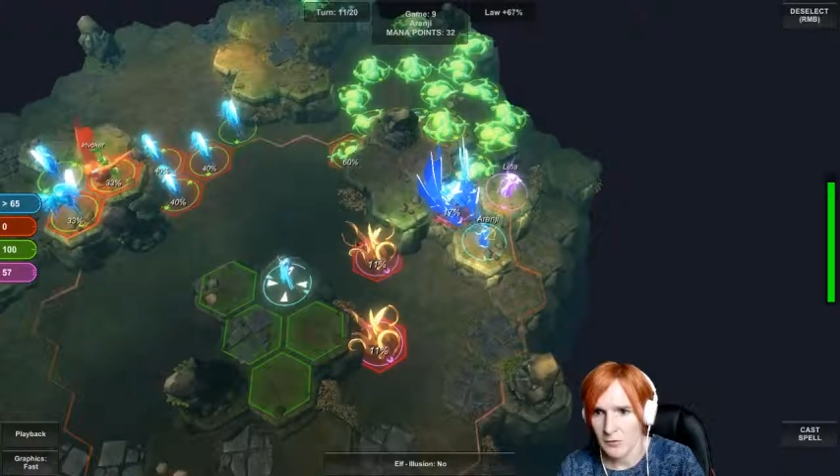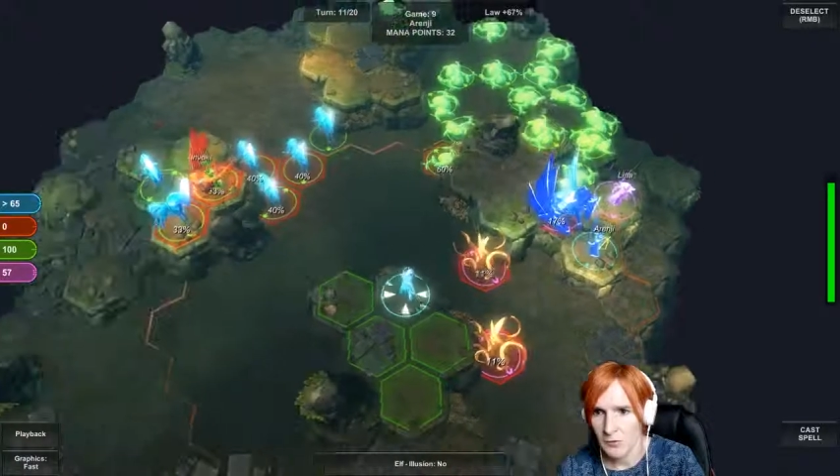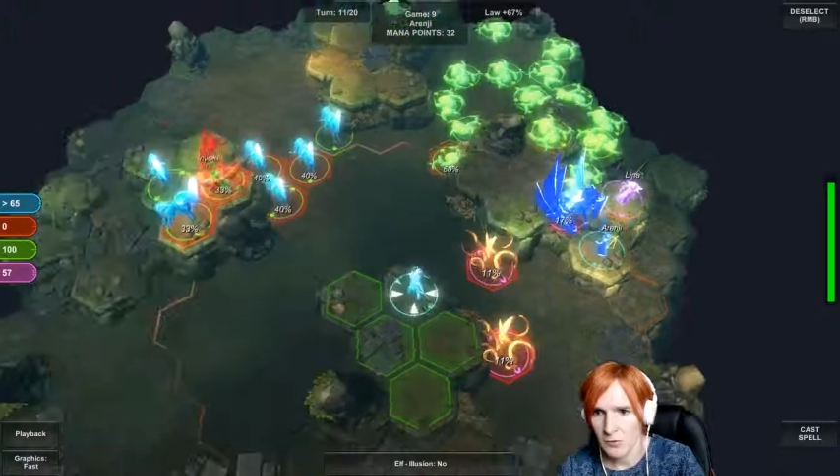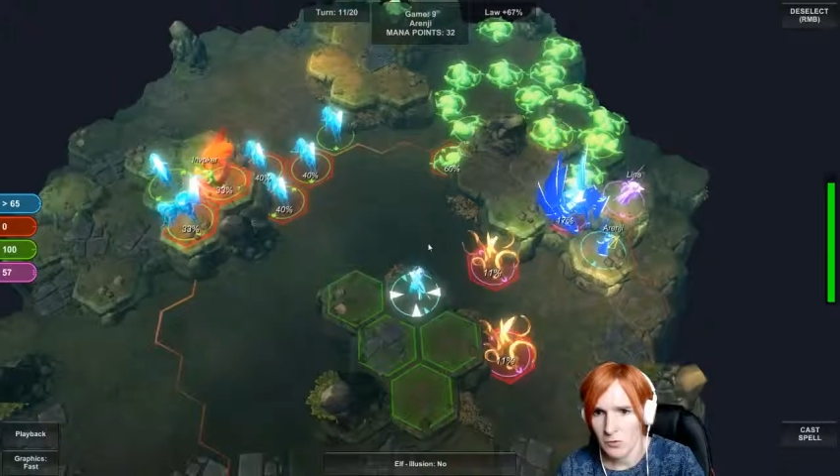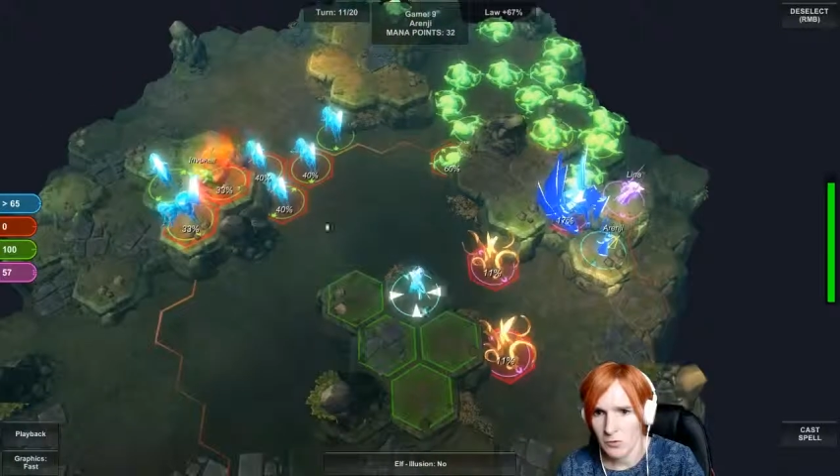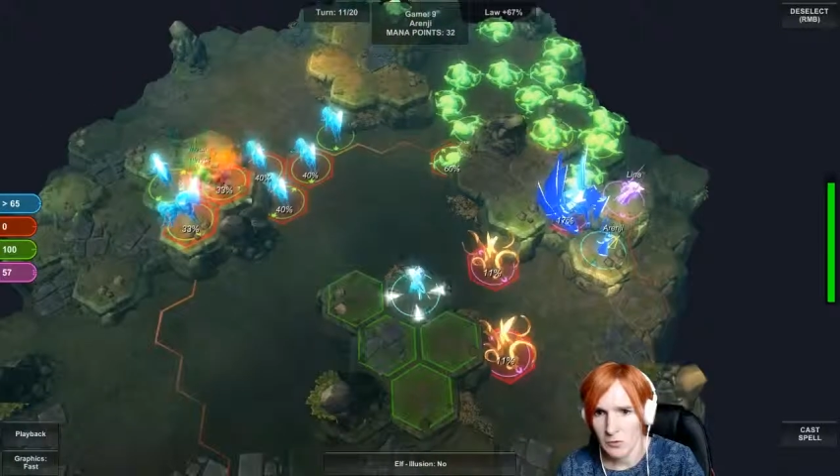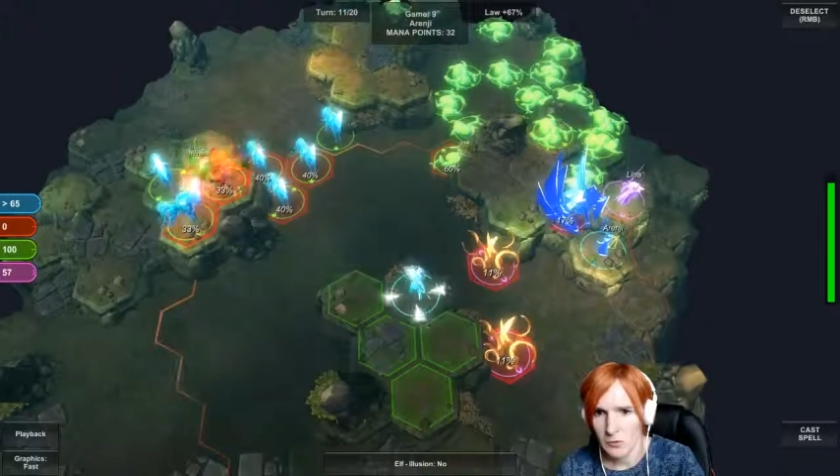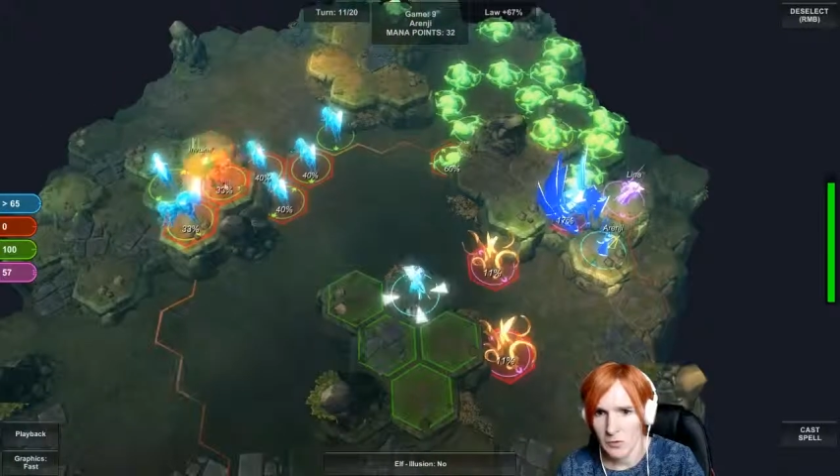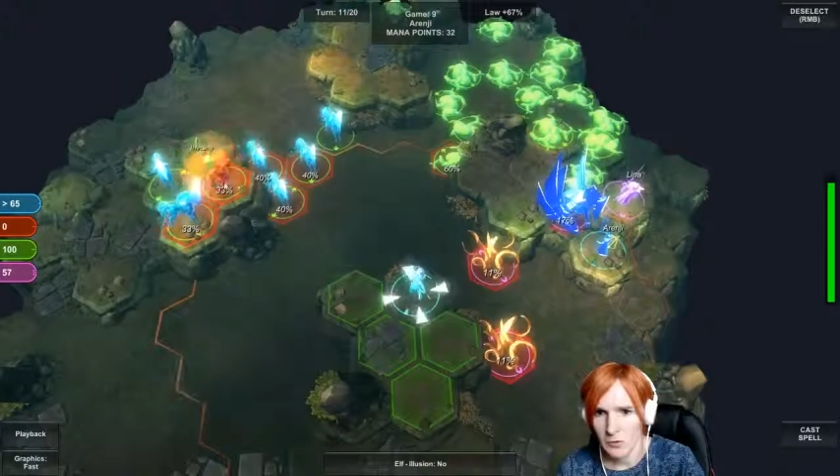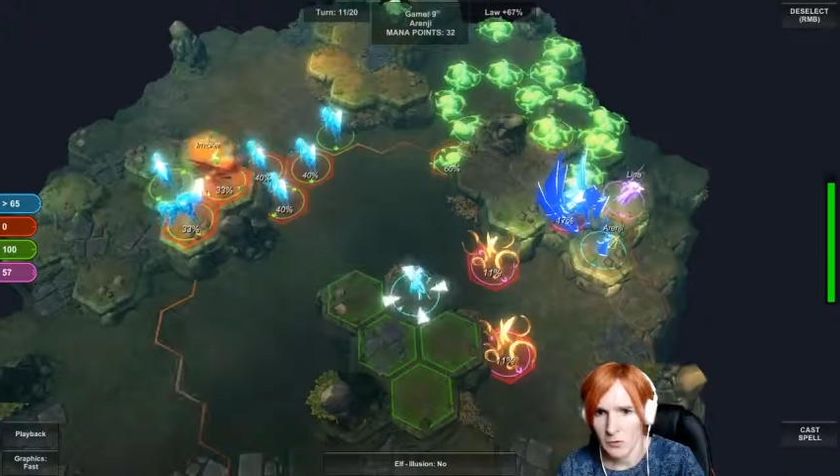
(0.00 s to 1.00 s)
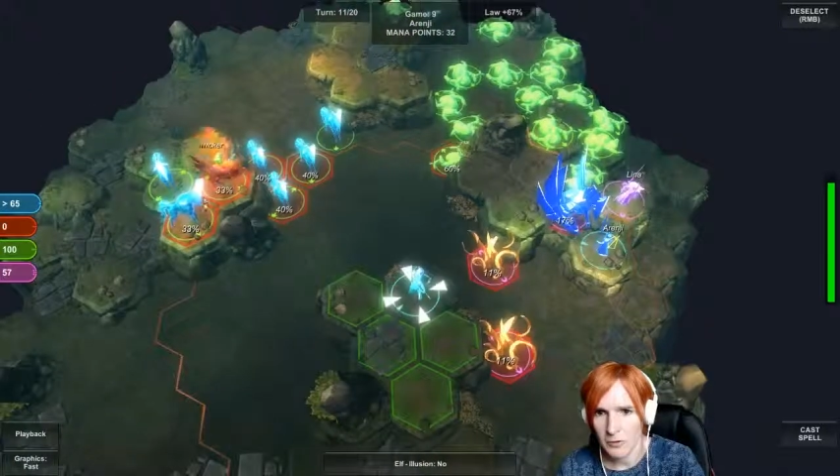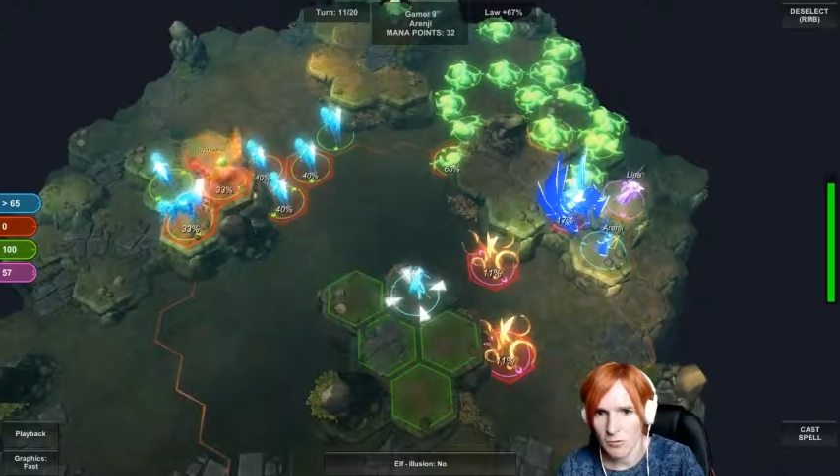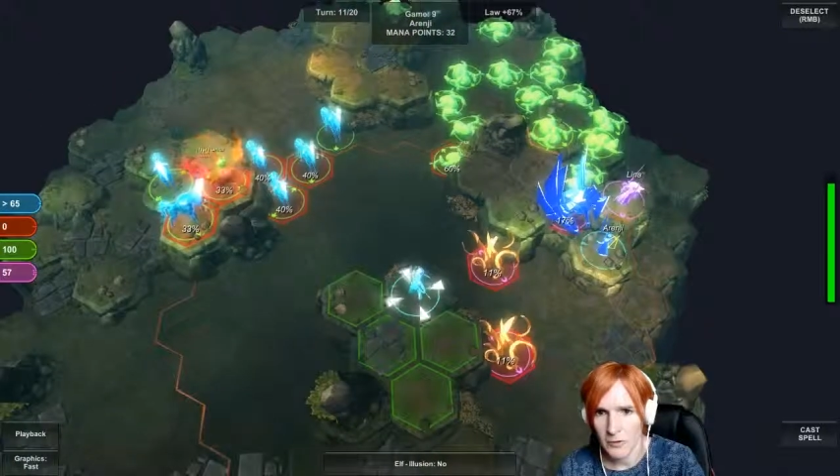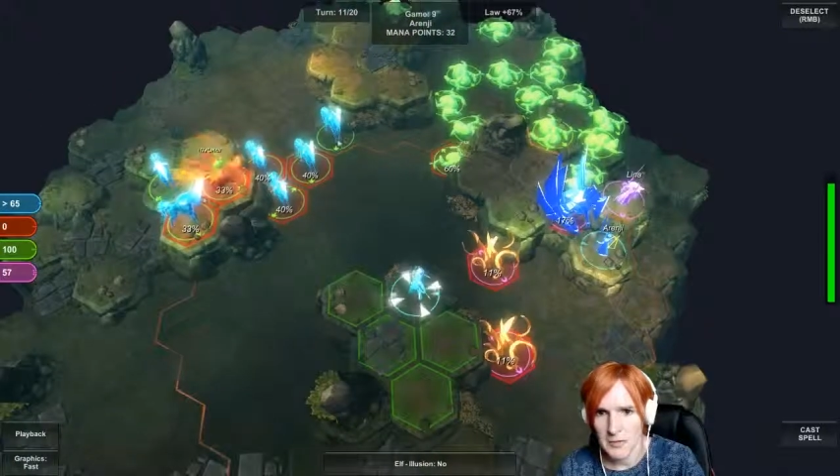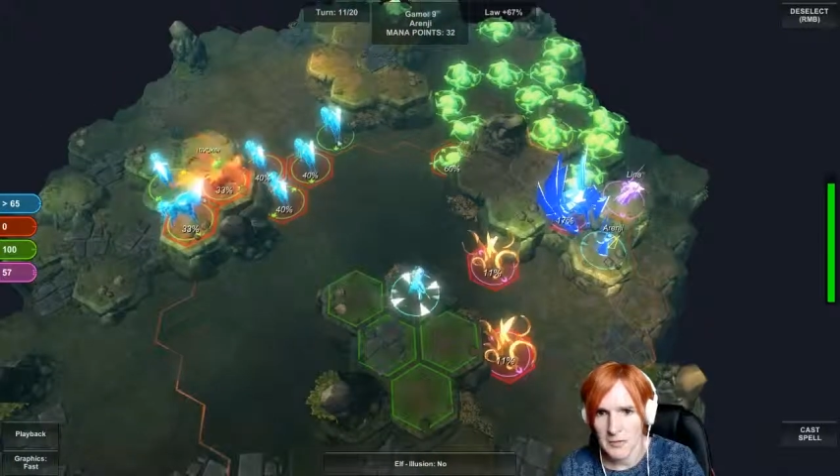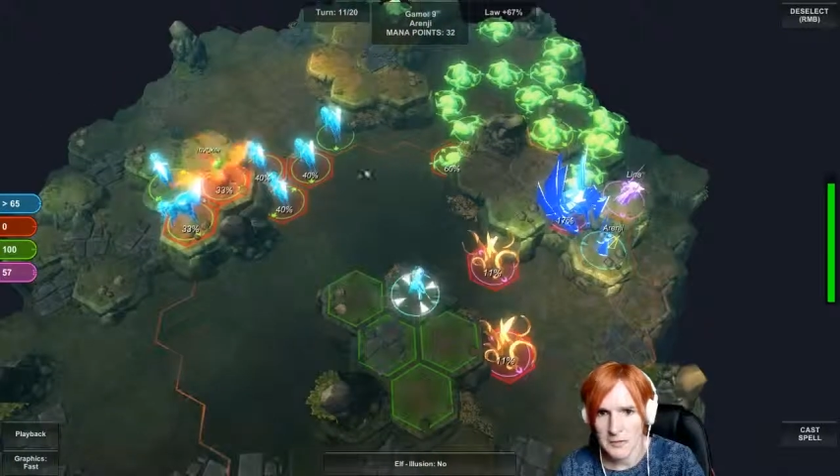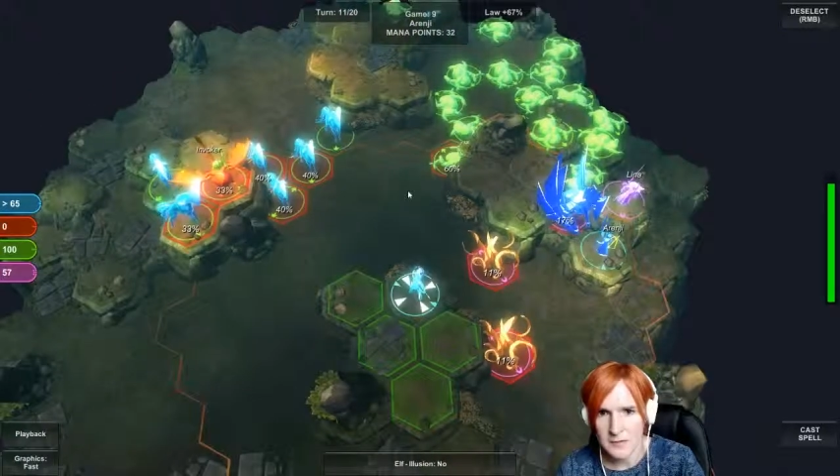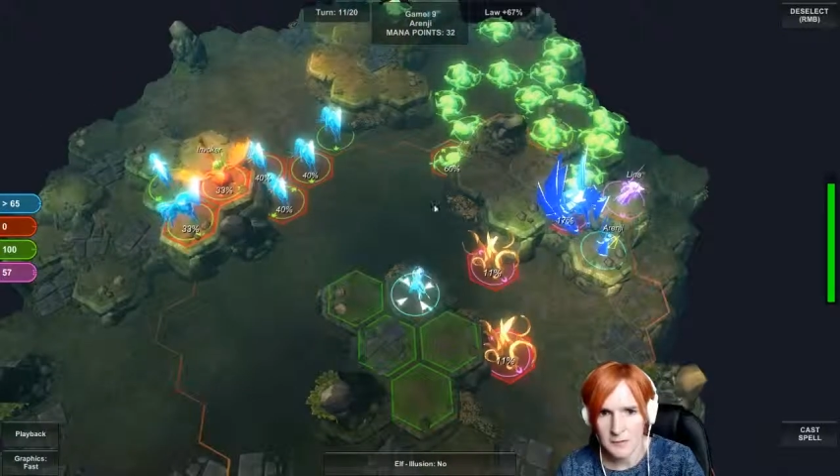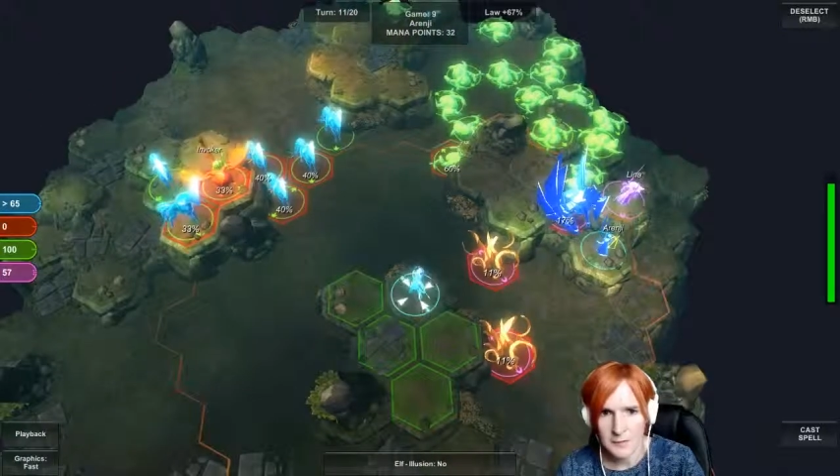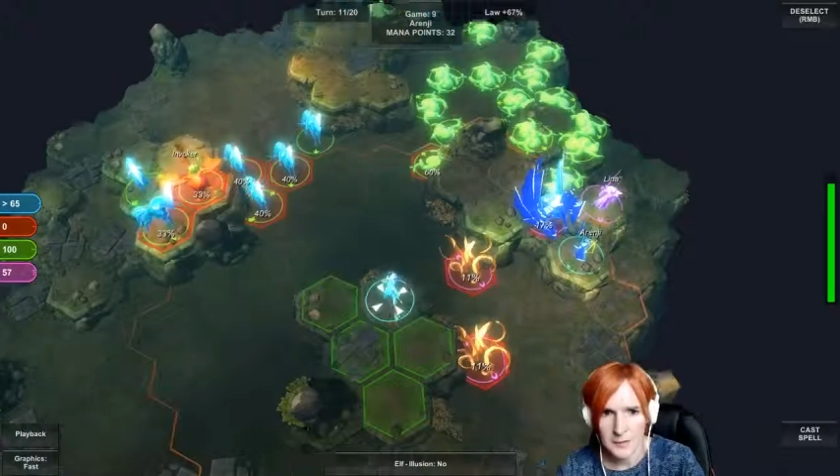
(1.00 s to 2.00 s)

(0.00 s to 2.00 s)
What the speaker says: or can go on all these,